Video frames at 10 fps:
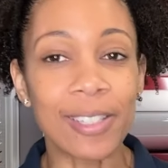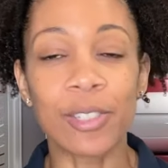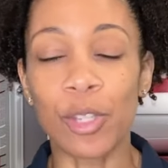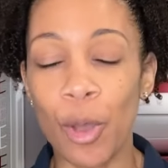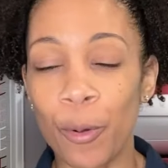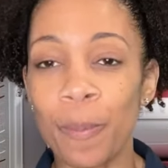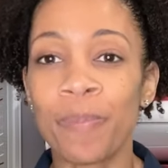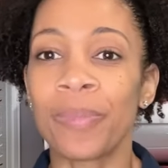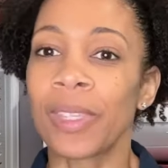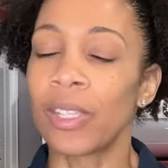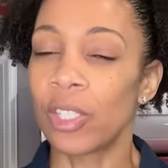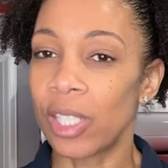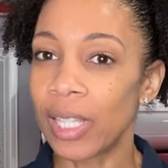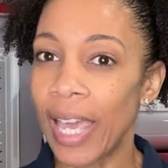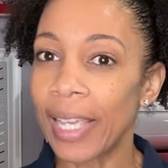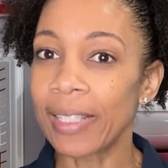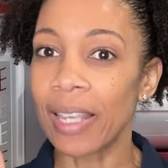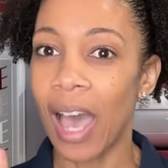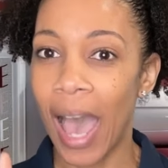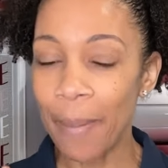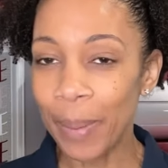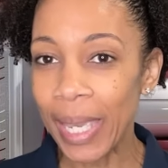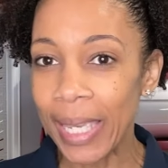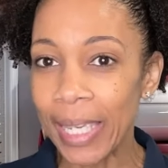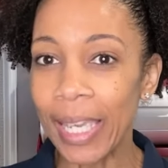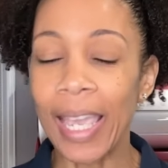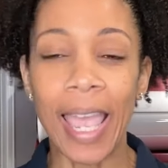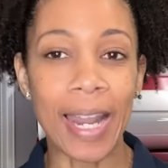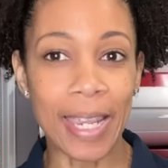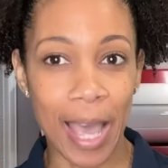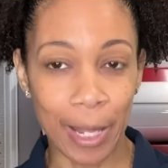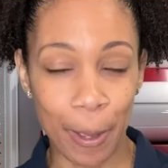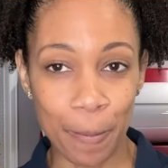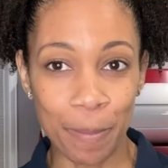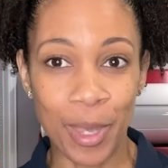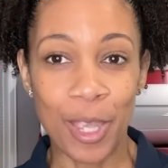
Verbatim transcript: So she likes hot pink and yellow.